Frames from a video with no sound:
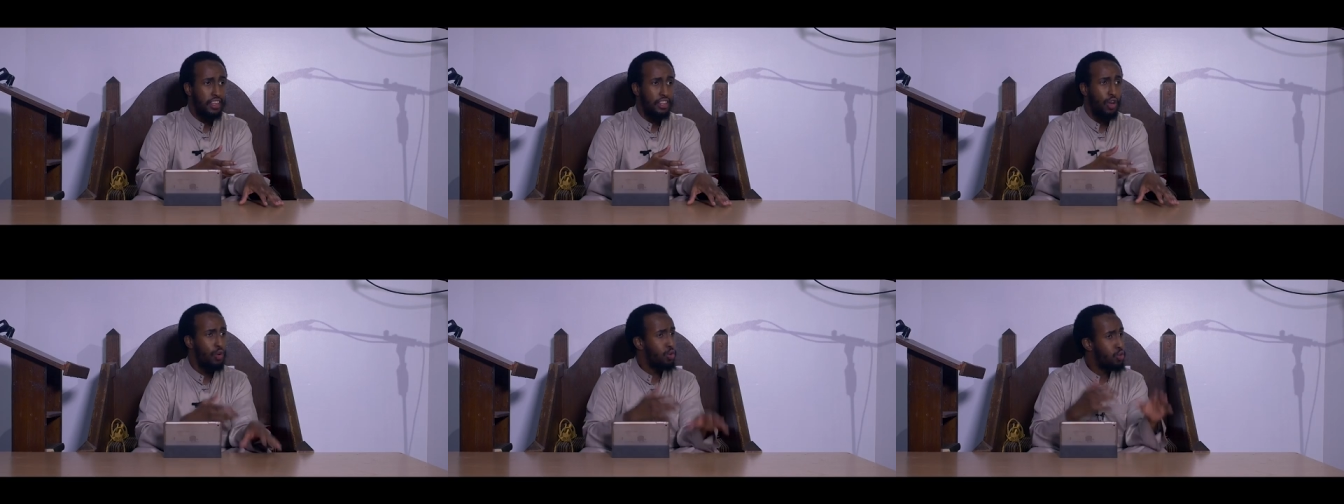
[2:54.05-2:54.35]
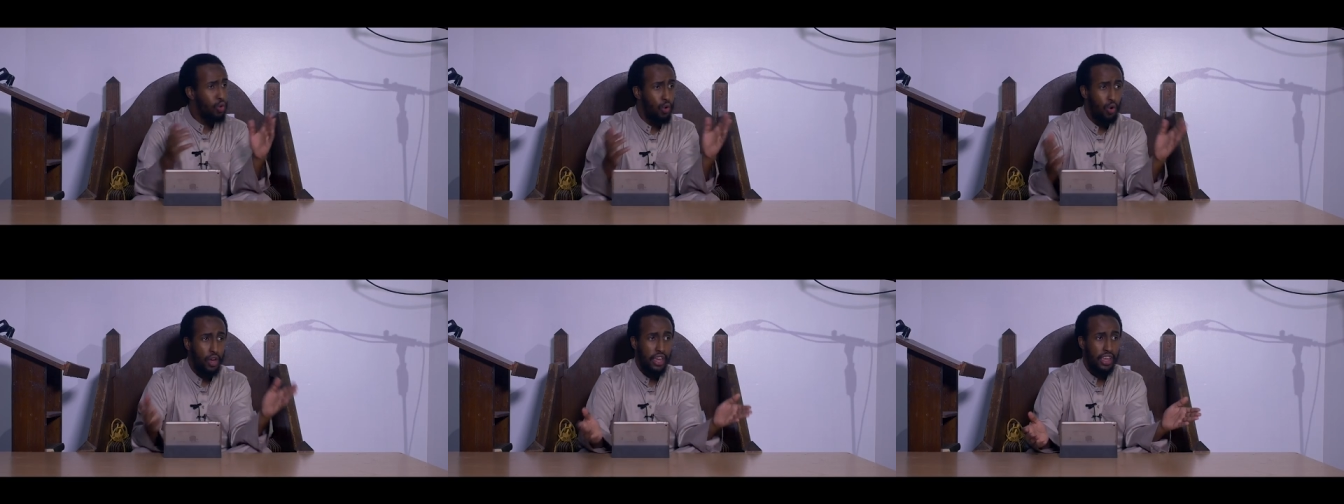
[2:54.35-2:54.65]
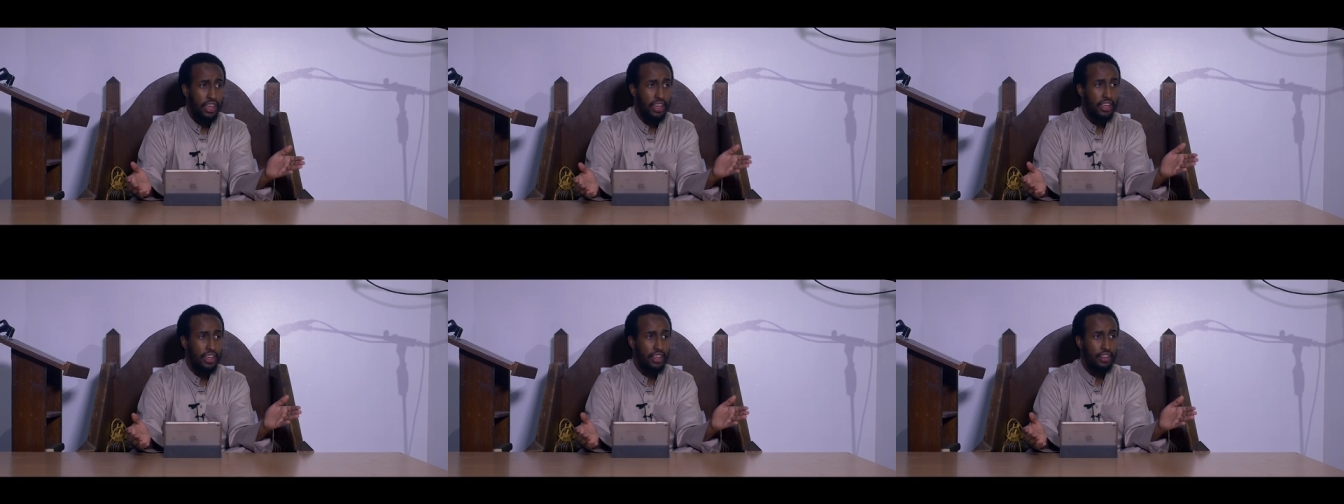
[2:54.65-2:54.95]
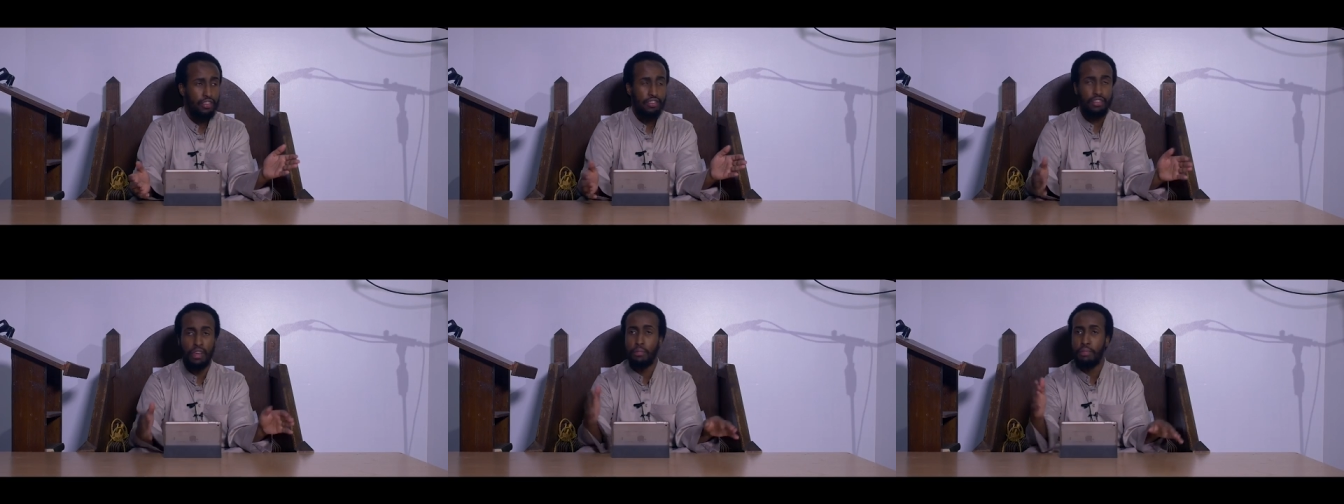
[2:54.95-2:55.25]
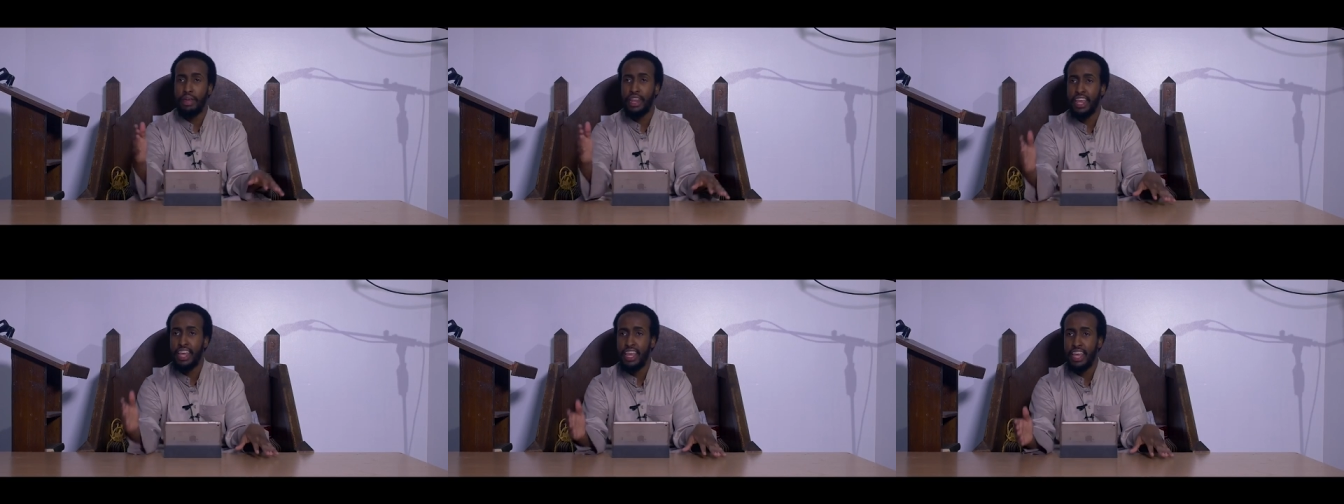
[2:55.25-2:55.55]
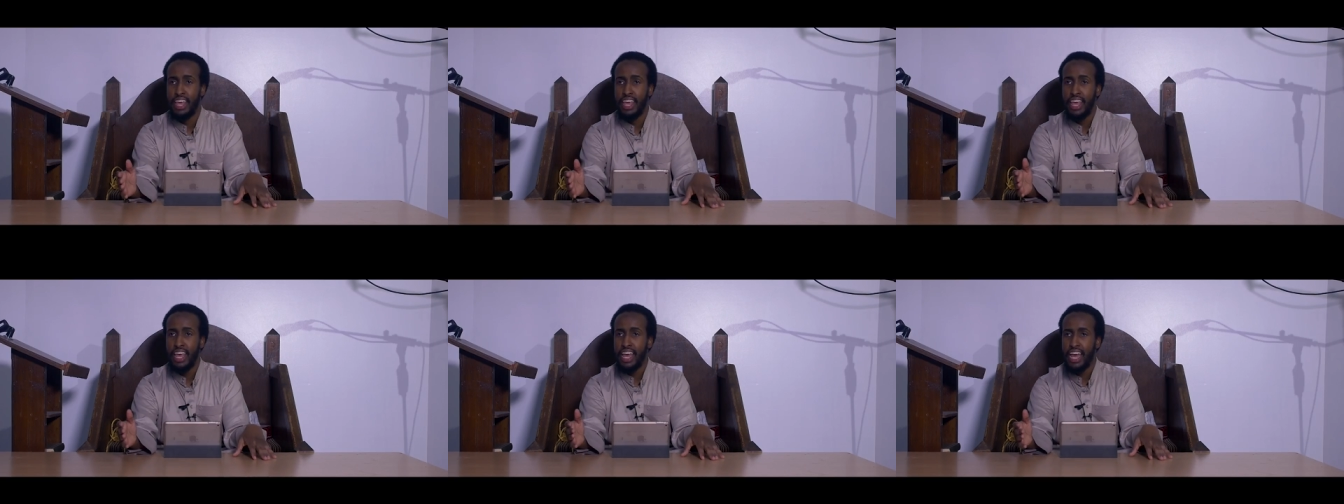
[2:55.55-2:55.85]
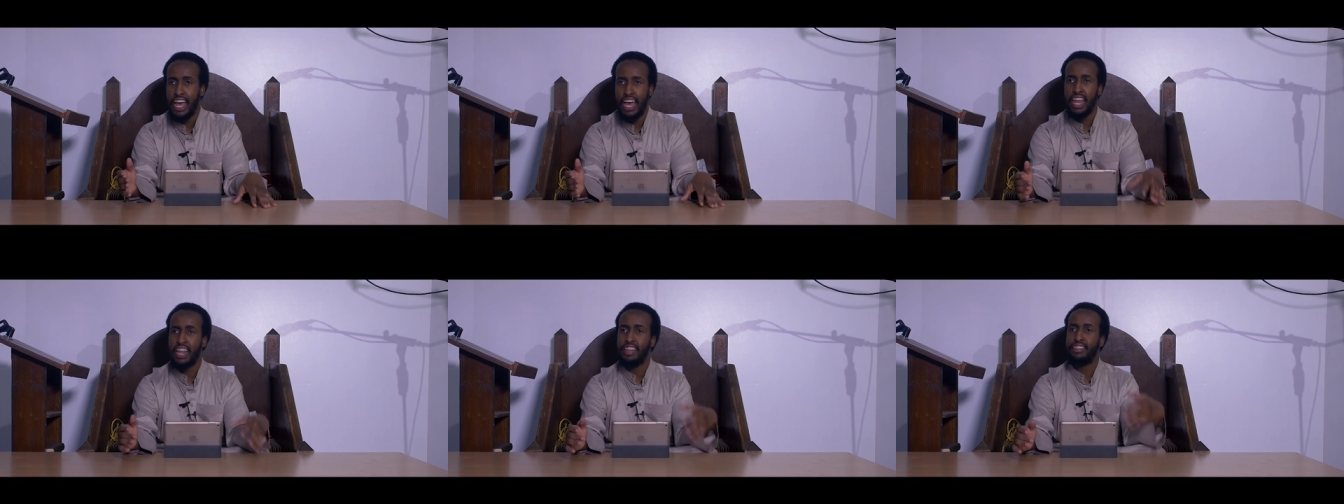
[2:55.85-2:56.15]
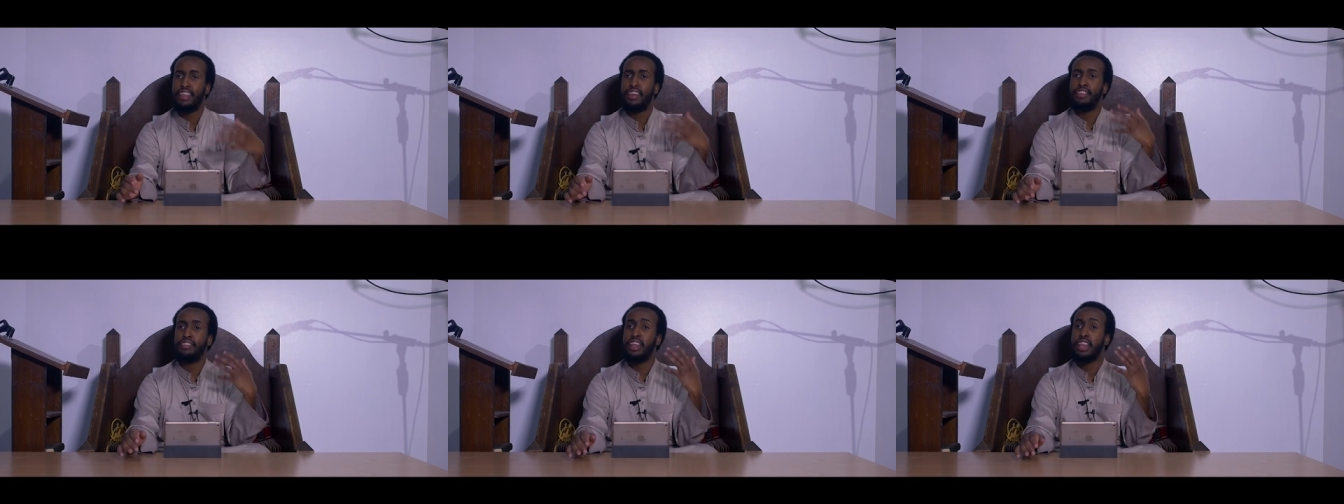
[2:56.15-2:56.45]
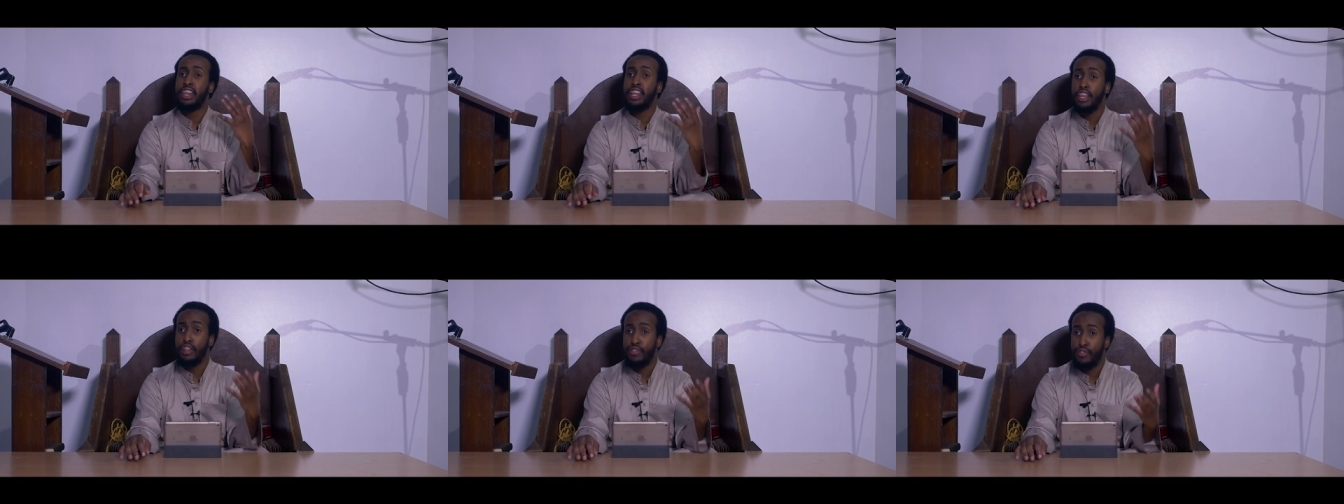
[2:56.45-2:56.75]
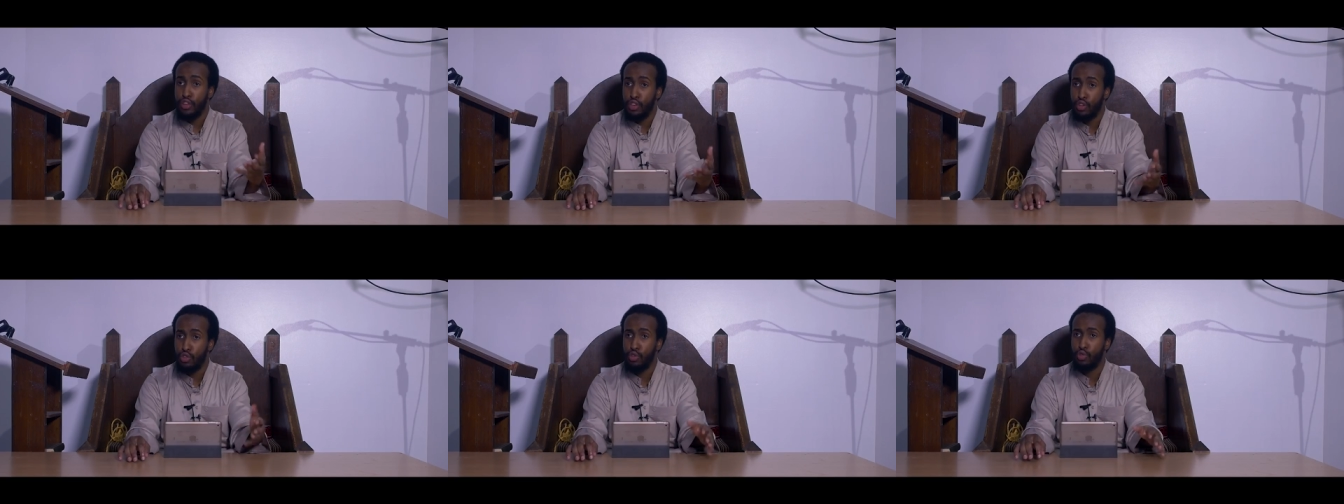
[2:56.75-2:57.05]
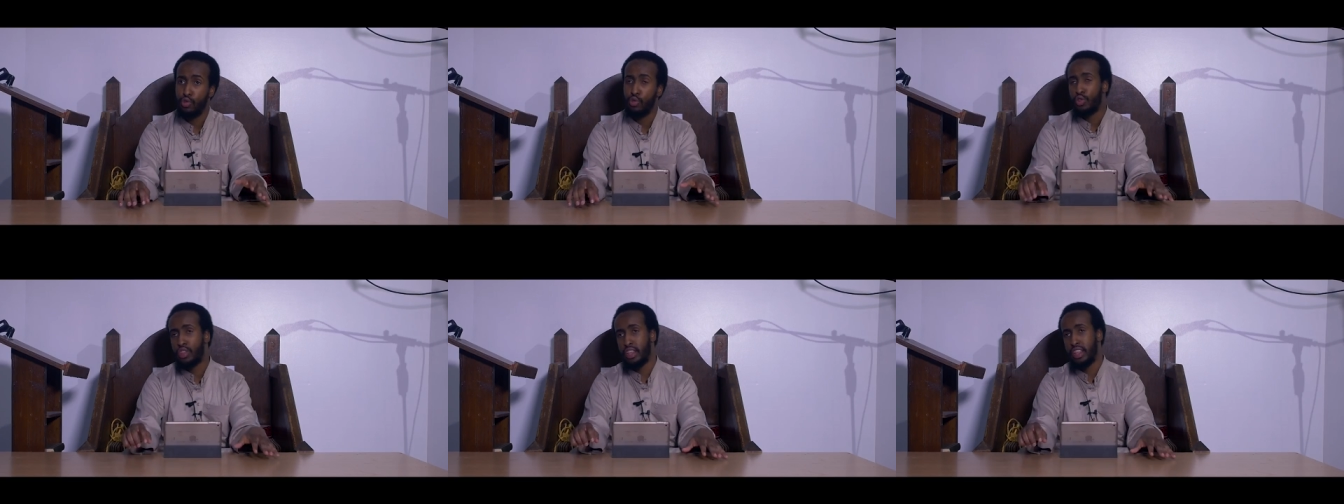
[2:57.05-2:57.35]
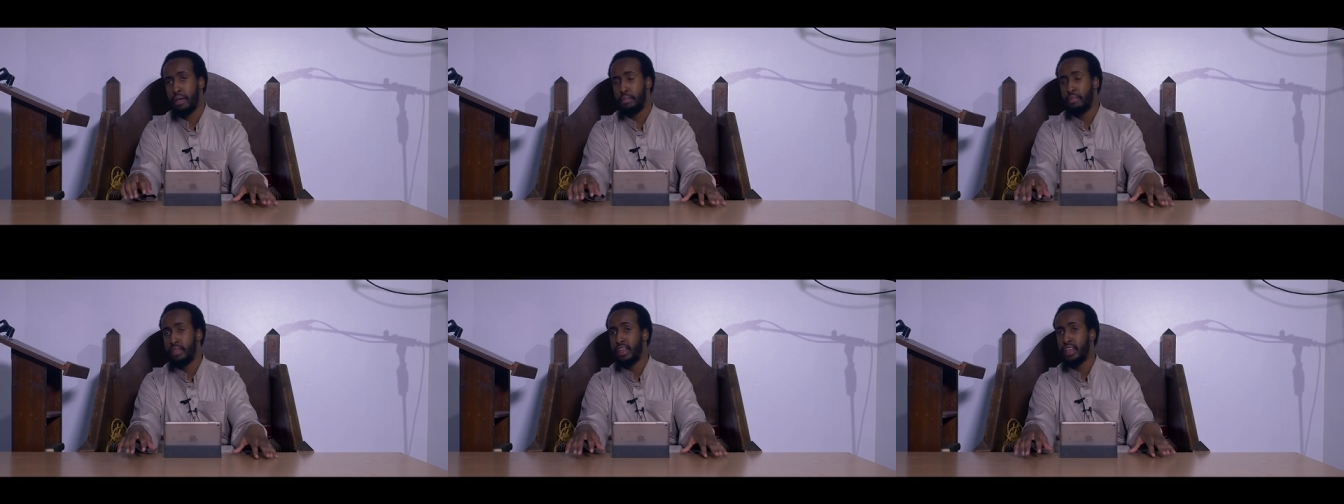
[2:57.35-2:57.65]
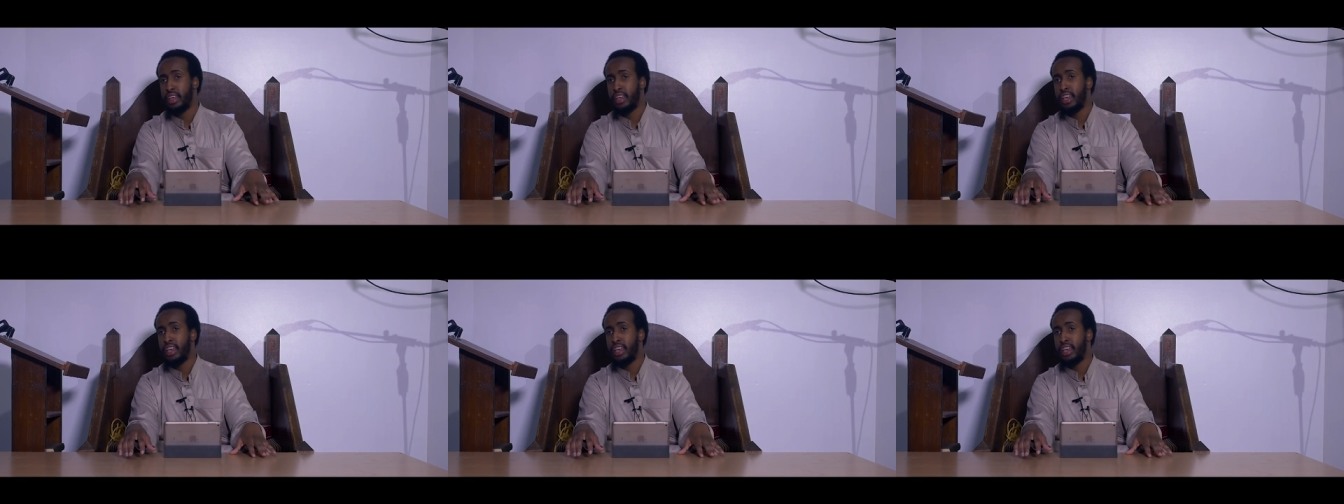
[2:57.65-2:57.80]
Don't talk to somebody unless there's a need for you to talk to them.